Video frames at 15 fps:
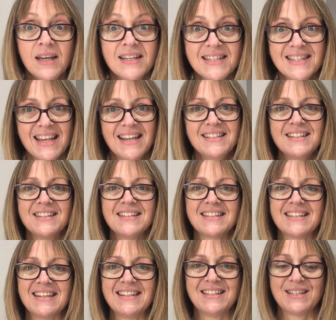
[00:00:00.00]

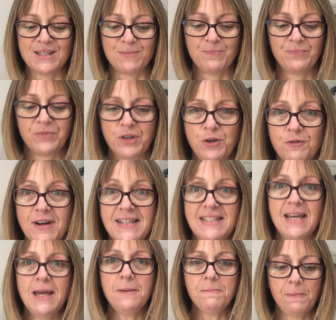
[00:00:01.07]
Sentences, you
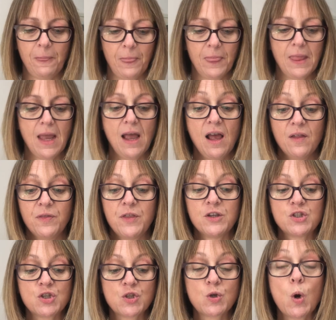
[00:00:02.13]
ready? The
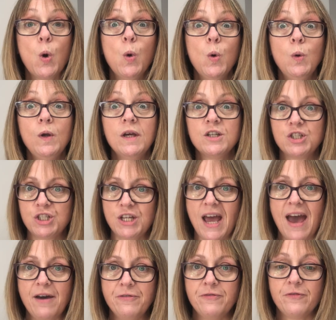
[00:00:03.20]
school
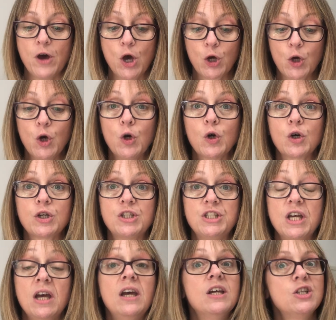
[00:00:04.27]
chef
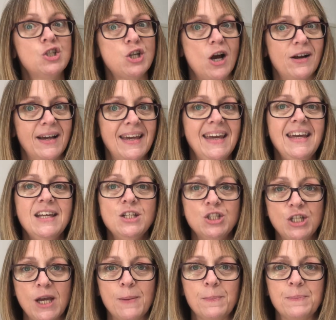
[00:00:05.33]
cooked chunky
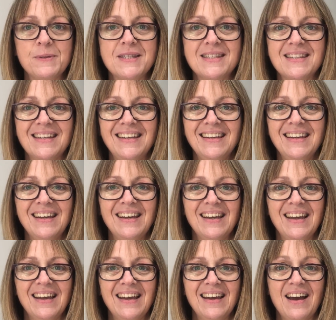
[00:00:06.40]
chips.
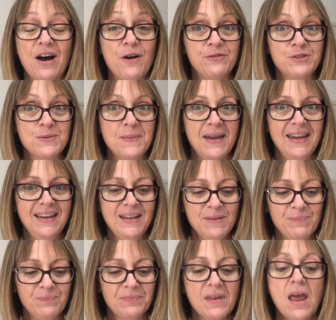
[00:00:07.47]
After me.
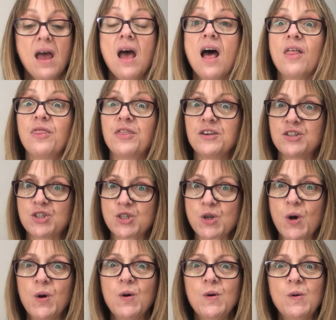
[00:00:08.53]
The
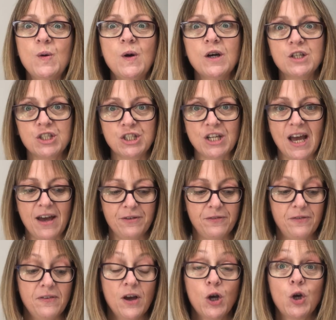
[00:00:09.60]
school
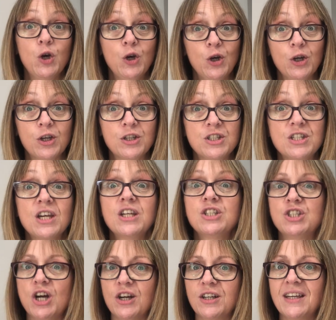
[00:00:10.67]
chef cooked
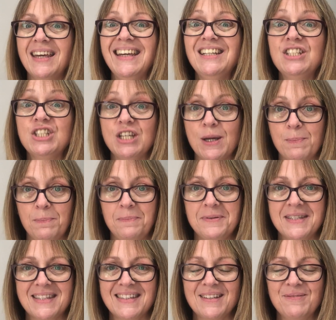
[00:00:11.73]
chunky
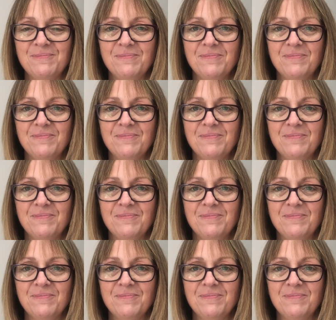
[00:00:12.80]
chips.